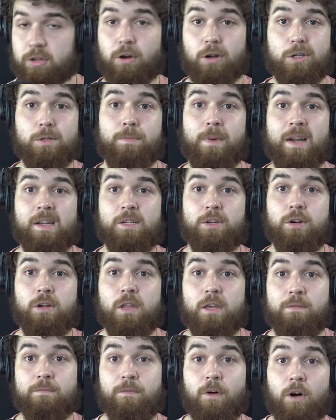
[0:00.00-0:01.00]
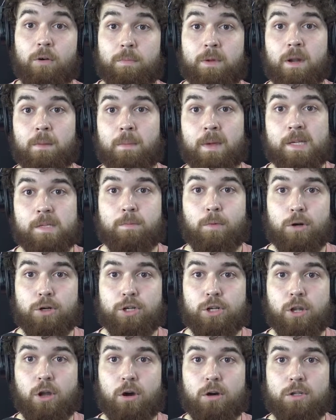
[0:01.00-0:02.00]
talk to him about his early involvement in mixed
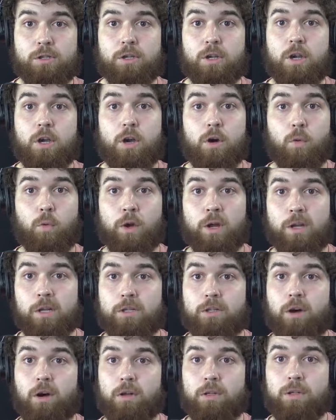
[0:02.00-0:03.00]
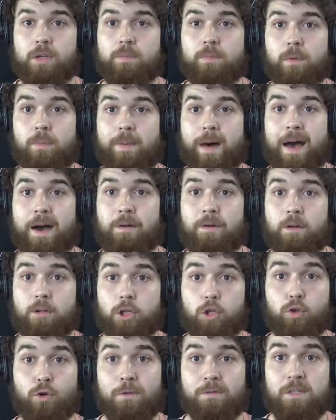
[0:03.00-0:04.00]
martial arts. We're going to talk to him about
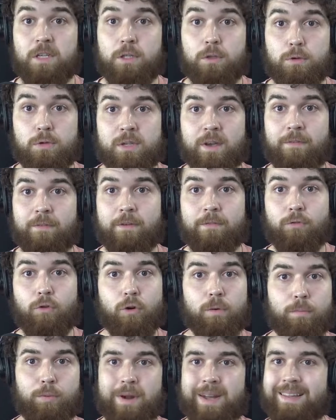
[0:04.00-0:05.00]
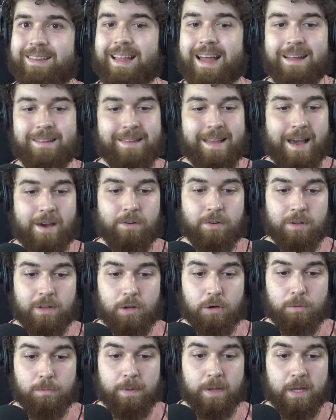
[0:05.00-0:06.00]
UFC 274, break that down a
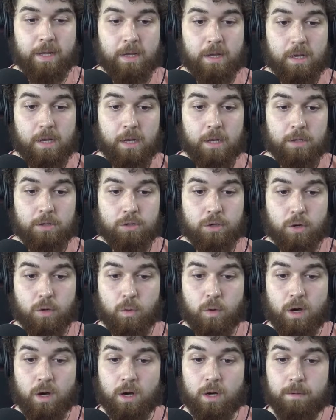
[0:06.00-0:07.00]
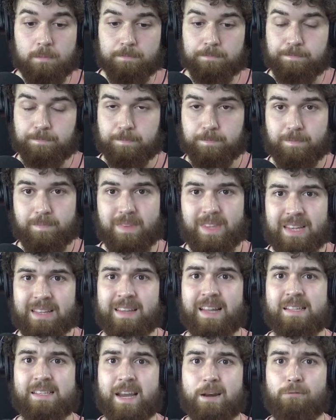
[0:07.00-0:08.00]
little bit. So
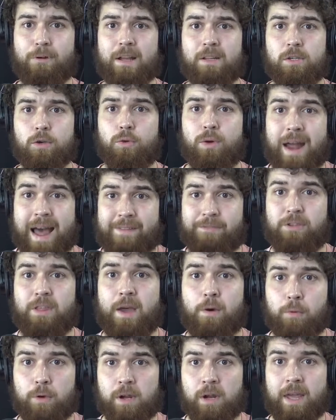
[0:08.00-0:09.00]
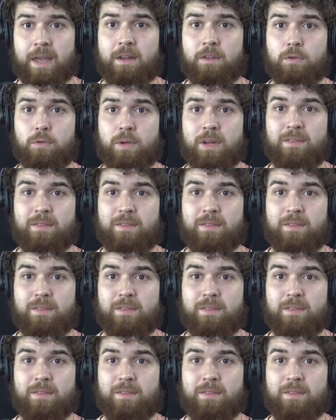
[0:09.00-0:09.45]
let's get right to it. After that, we're going to get into an